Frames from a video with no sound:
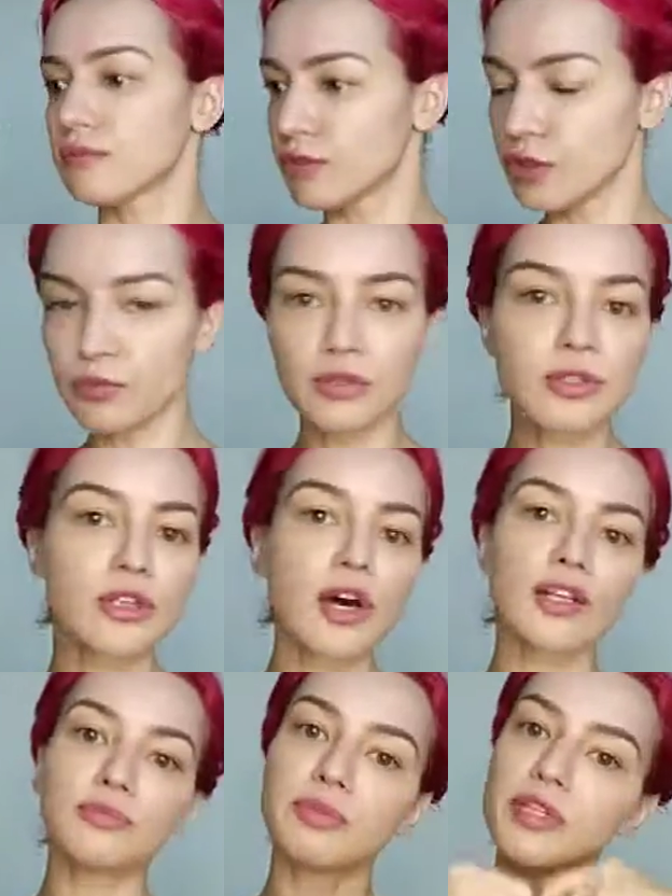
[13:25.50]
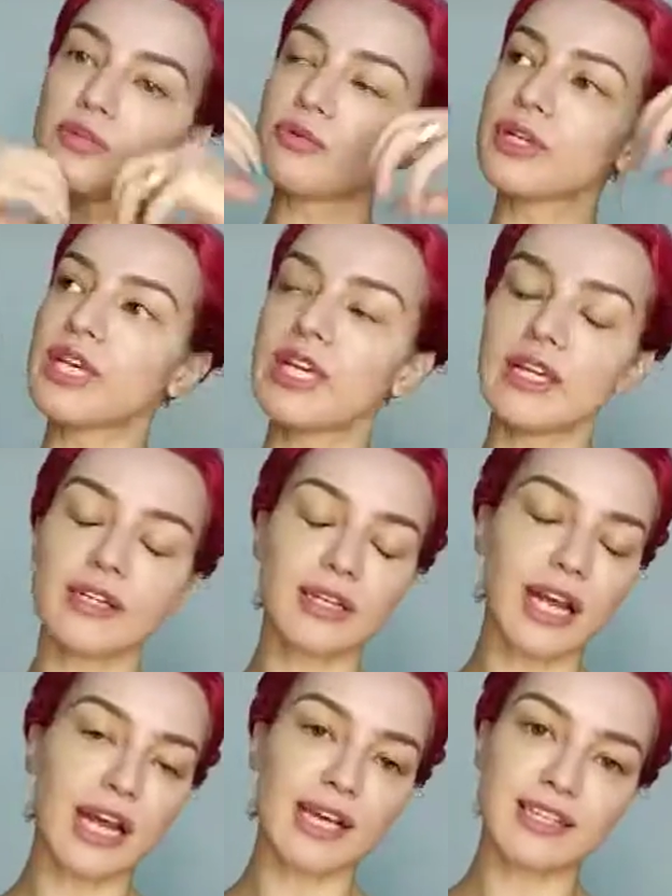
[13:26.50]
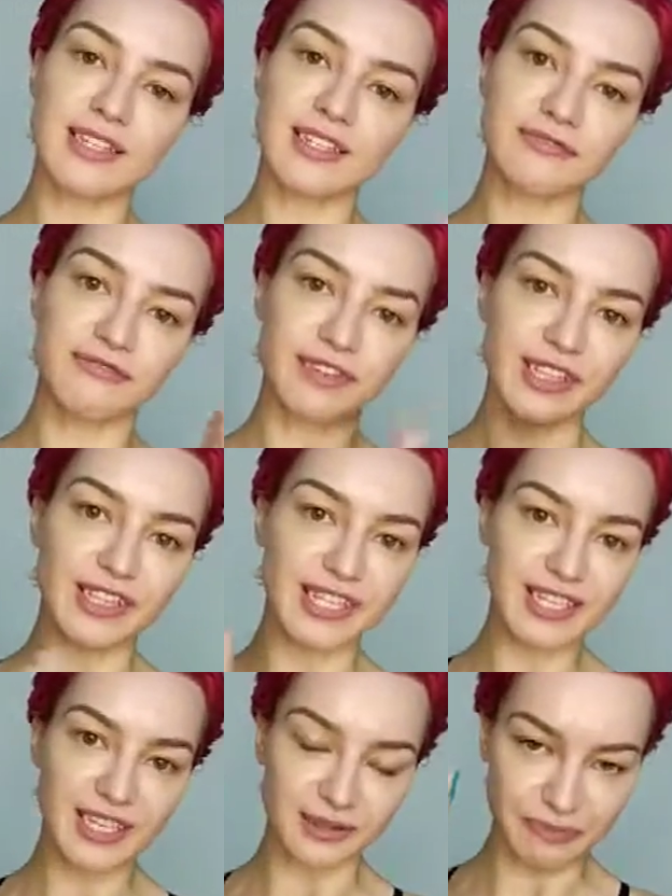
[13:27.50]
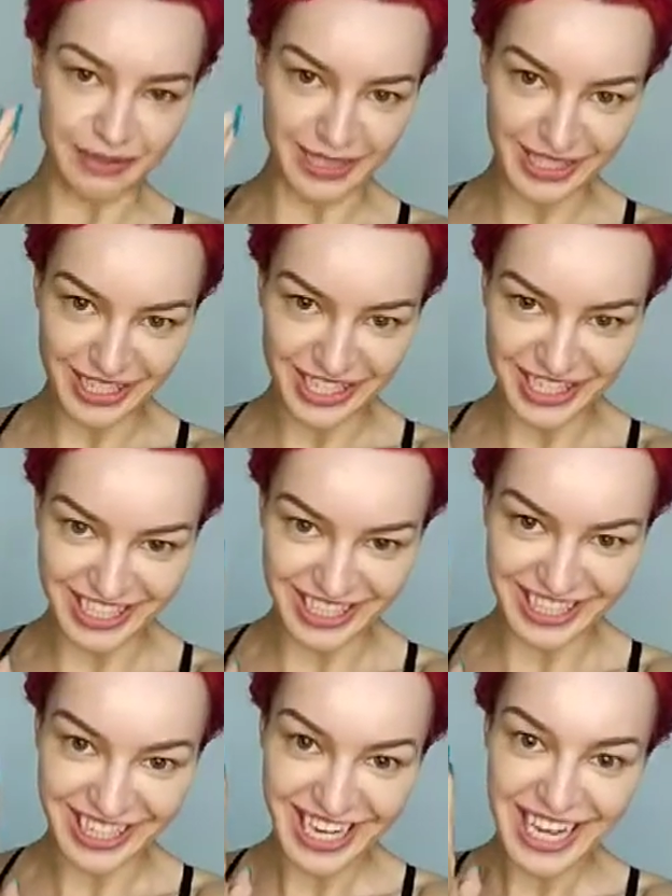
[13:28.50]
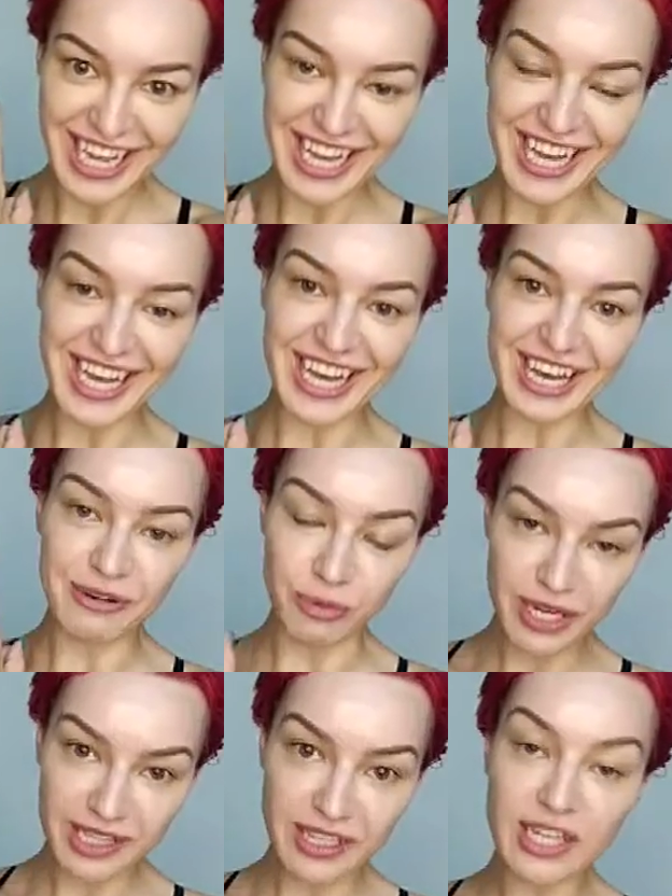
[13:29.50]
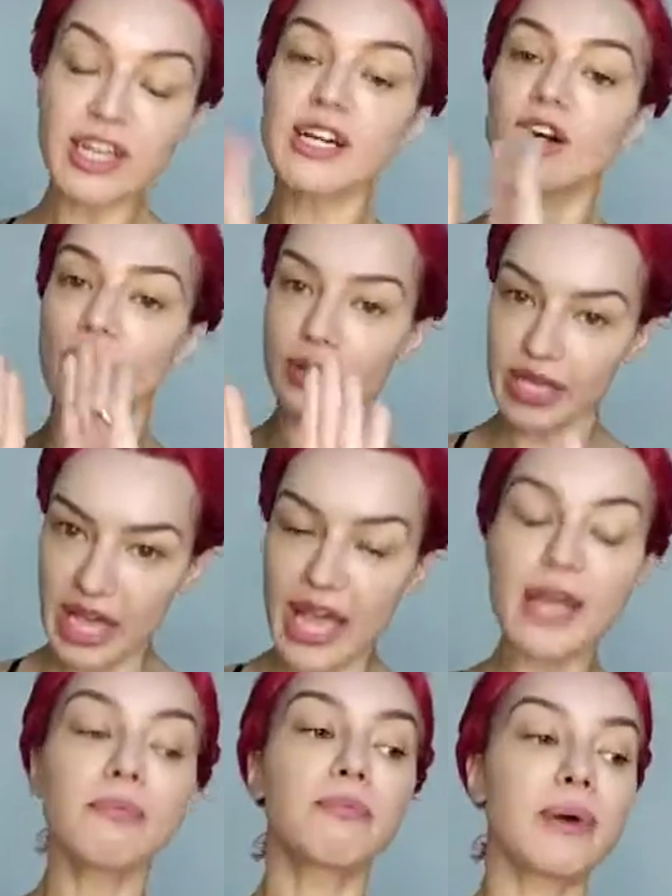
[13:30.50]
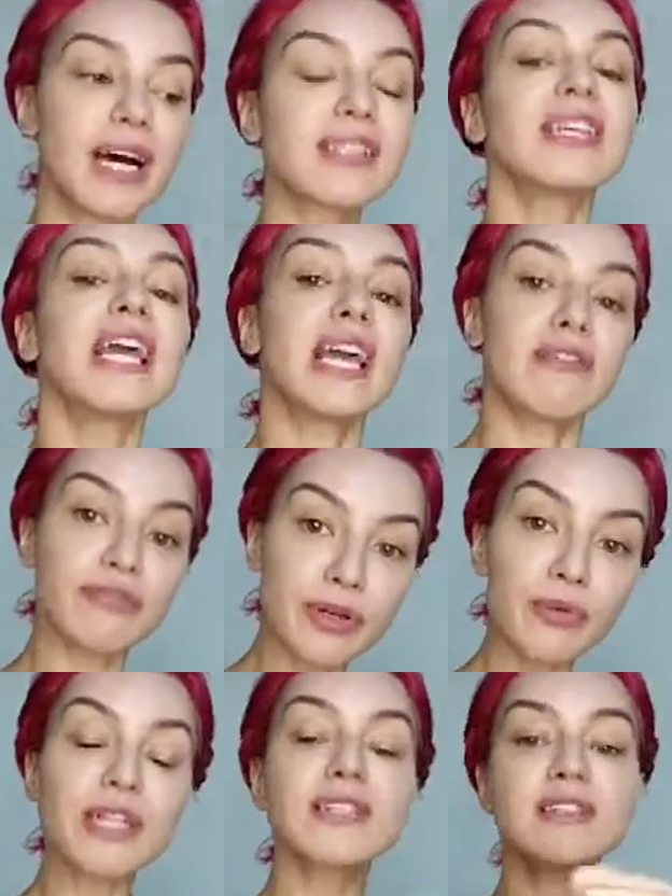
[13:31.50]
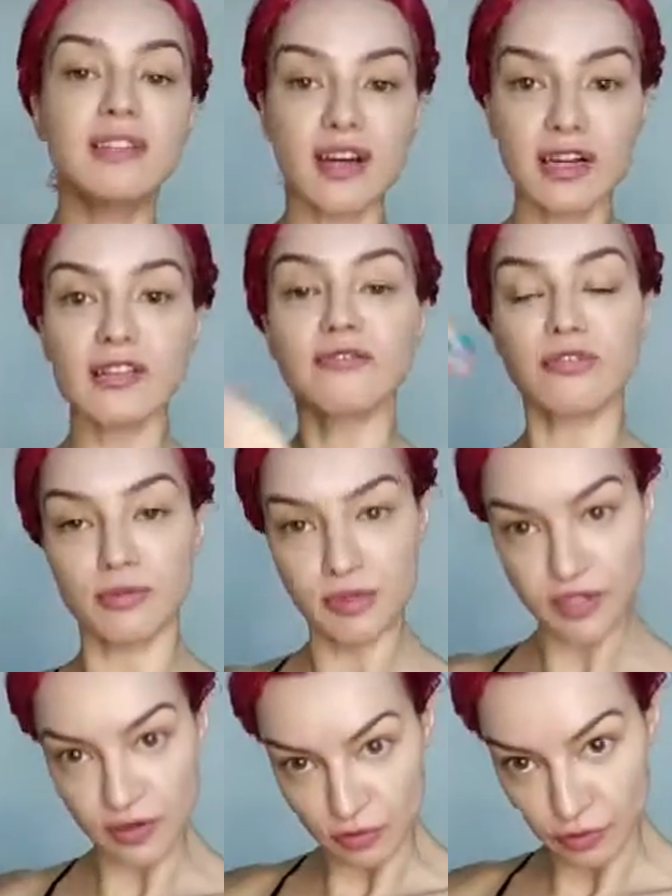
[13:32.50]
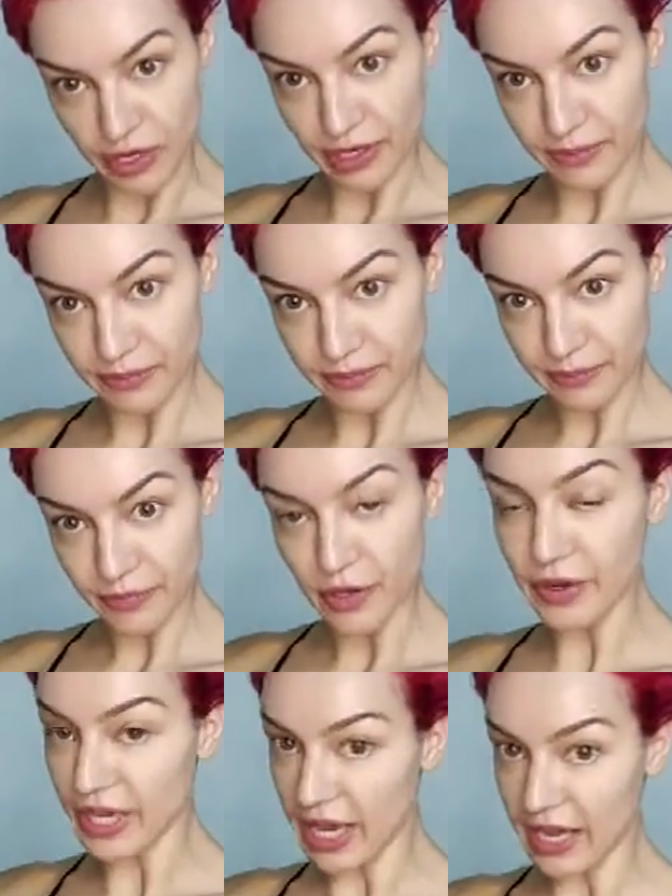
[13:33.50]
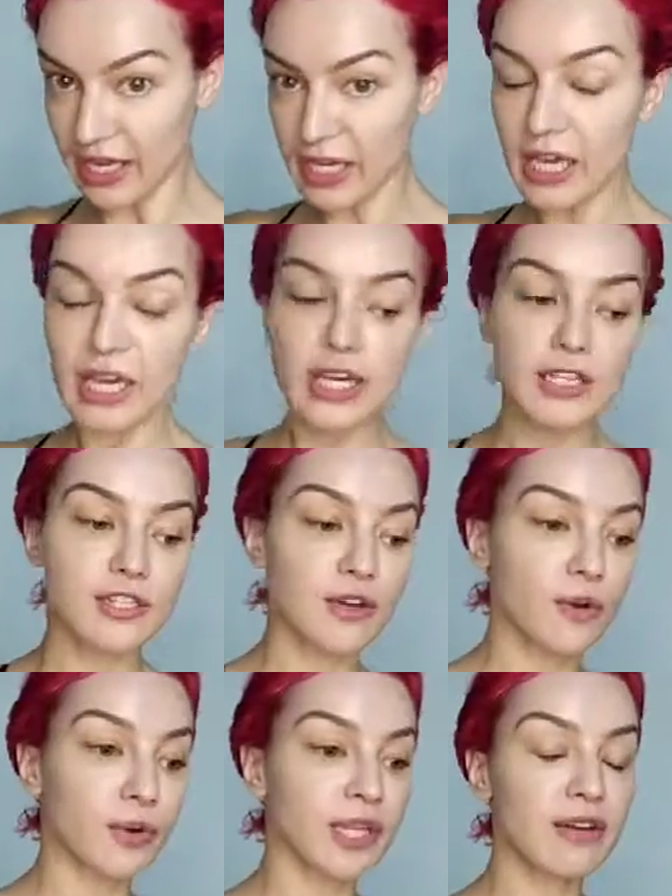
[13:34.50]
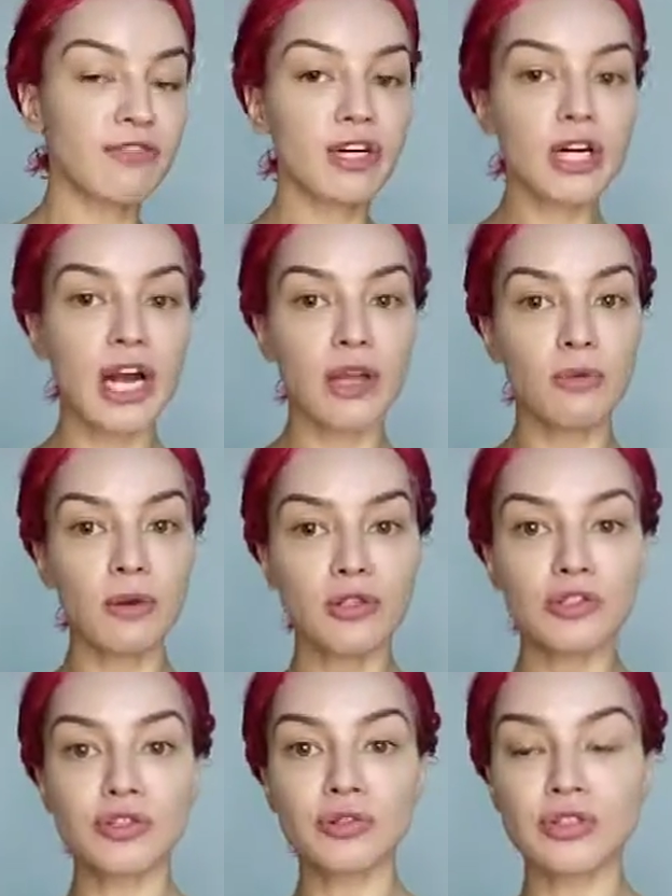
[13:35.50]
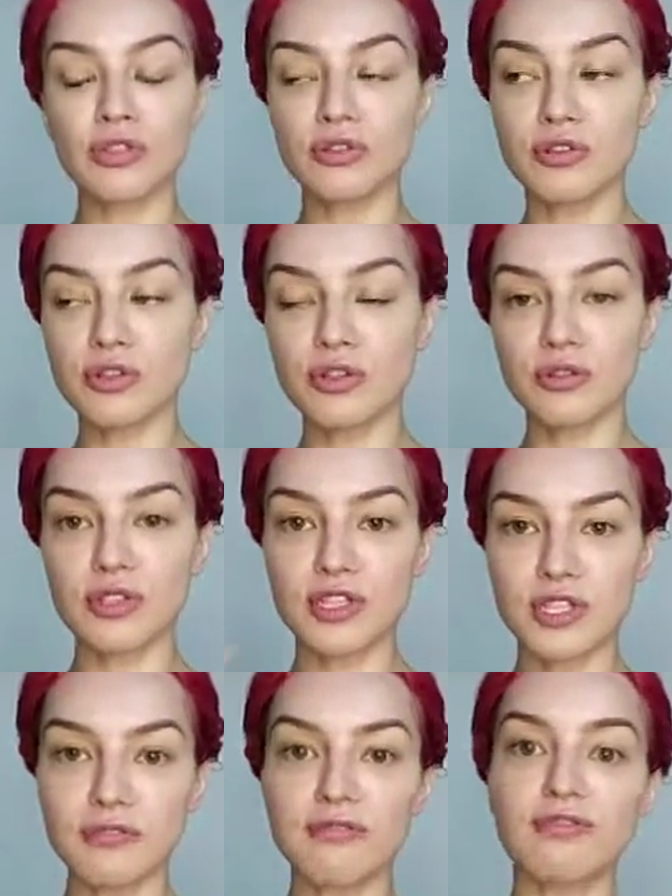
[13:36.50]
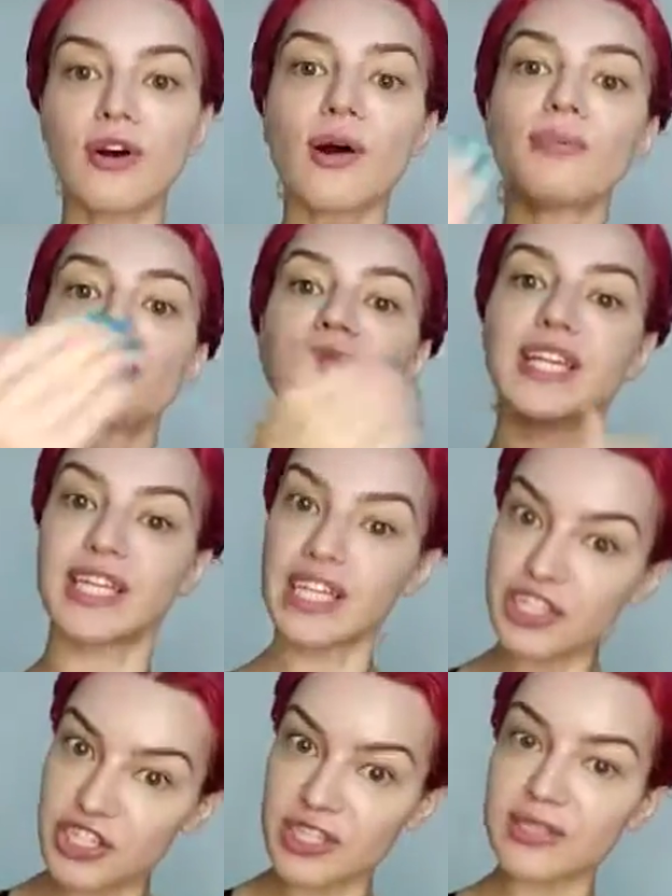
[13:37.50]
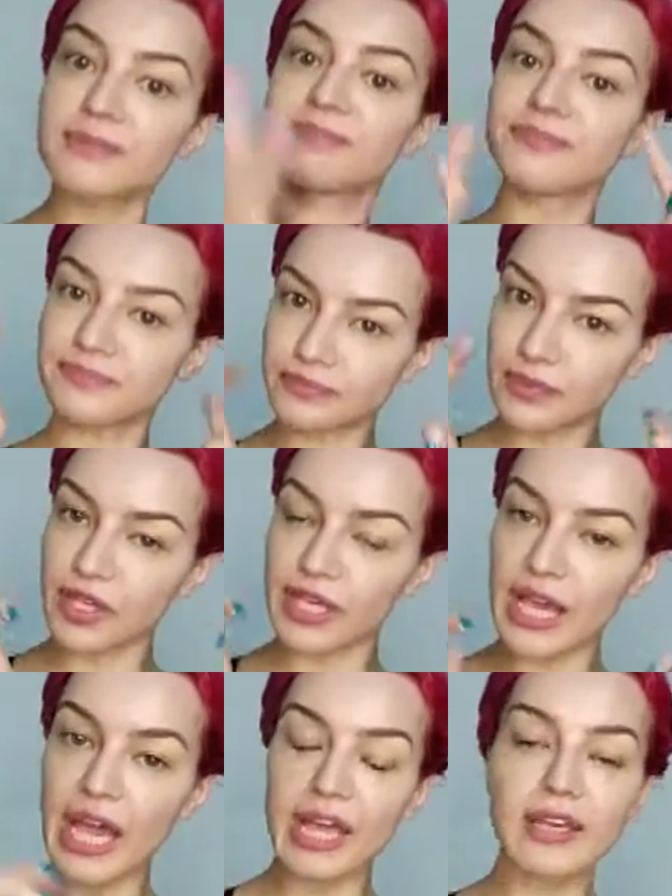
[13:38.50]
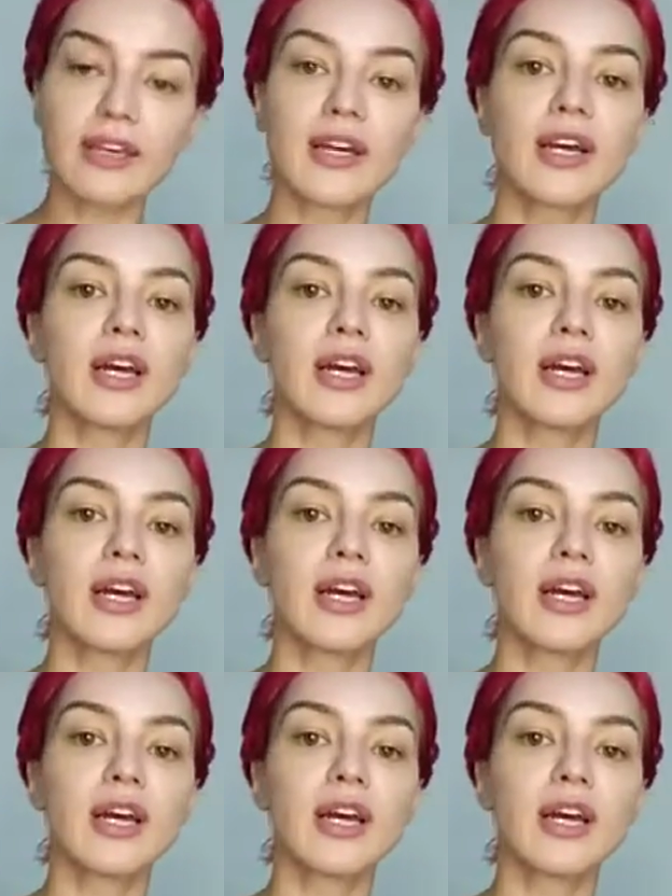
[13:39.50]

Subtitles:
You will not be looking as fitness competition winner, okay? But everyone started from somewhere, okay? So whenever I want to introduce you the gym from the kitchen, okay?